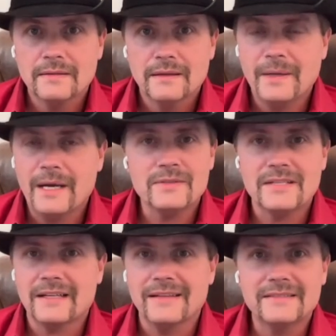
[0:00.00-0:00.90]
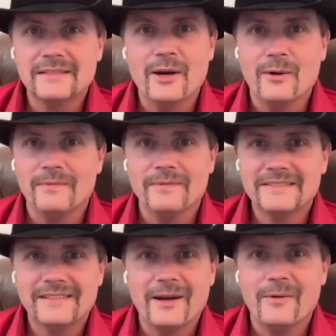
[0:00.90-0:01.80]
I mean, I was like, let's go,
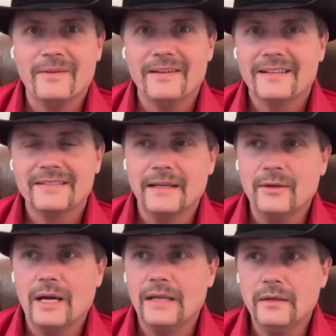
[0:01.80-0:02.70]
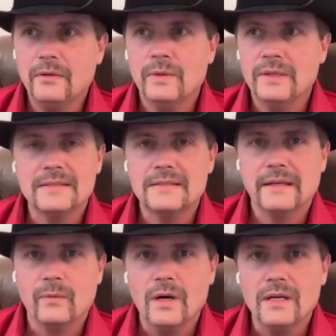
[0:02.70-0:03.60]
let's go. Because I knew what this
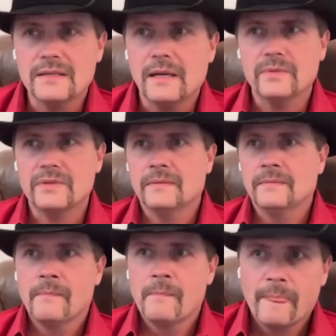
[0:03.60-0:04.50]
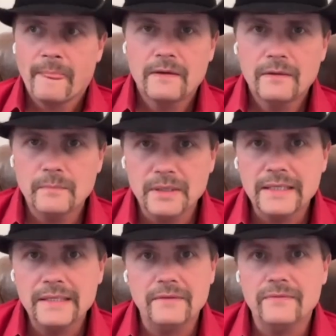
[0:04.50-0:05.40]
thing was, and I was couldn't
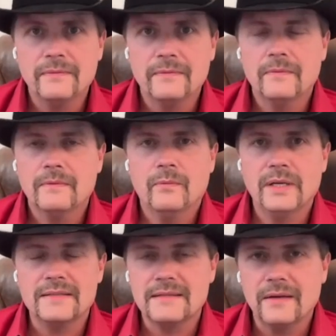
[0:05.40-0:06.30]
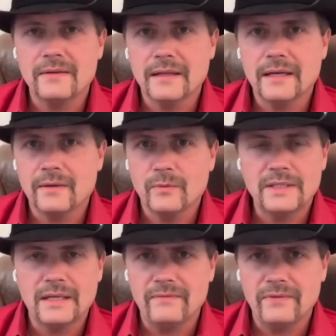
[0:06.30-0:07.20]
believe what it sounded like and
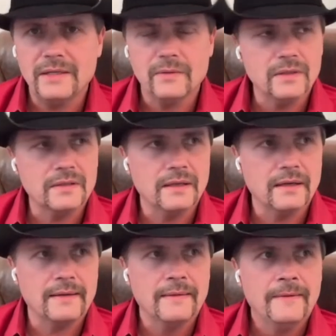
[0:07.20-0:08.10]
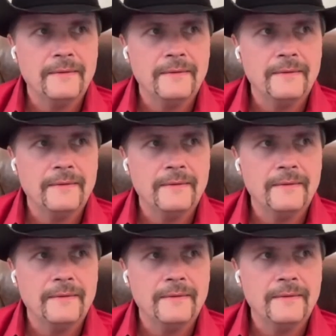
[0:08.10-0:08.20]
what that video looked like.